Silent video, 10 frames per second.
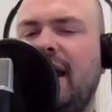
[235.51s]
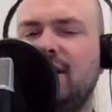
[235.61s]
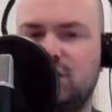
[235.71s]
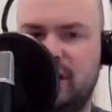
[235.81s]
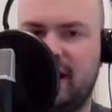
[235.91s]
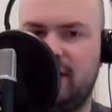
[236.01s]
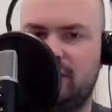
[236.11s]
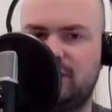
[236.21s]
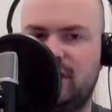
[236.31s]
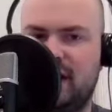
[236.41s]

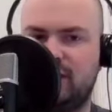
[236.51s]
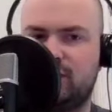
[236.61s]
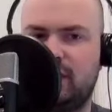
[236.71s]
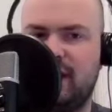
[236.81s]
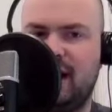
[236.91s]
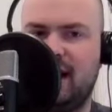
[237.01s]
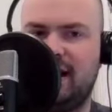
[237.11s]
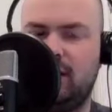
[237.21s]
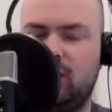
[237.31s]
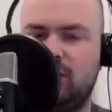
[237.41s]
educators at Troy
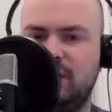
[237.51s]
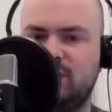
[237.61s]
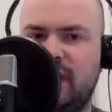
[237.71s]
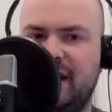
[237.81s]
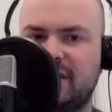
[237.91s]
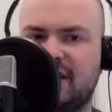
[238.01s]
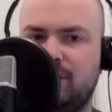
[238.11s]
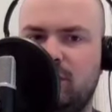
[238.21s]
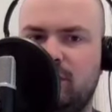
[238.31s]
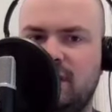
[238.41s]
High over these past
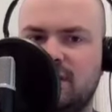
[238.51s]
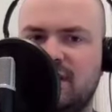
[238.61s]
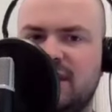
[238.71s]
couple months?